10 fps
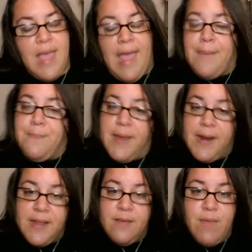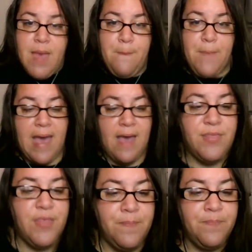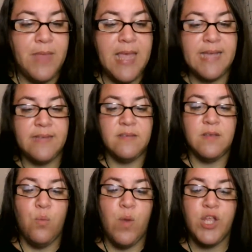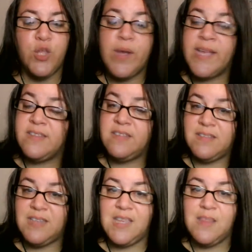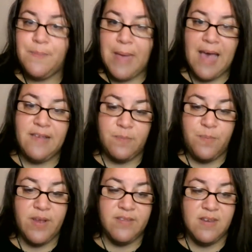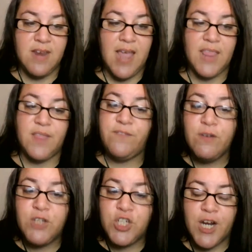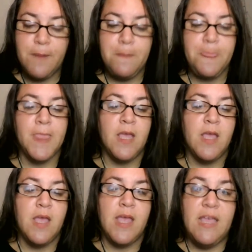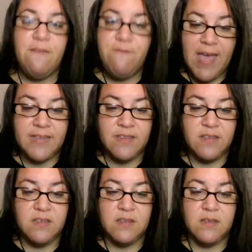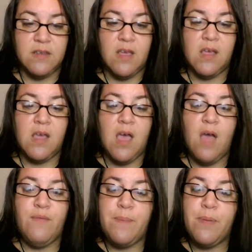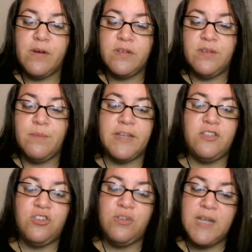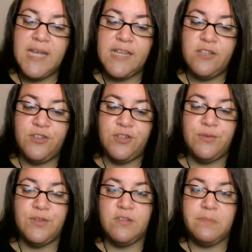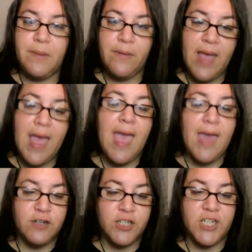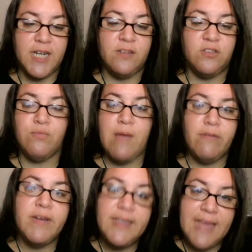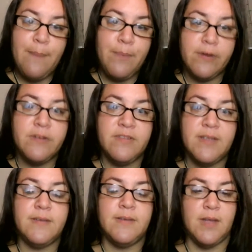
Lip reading: A medium empath is where you can see the past, present, and the future events of a person by tuning into the spirit energy surrounding that person.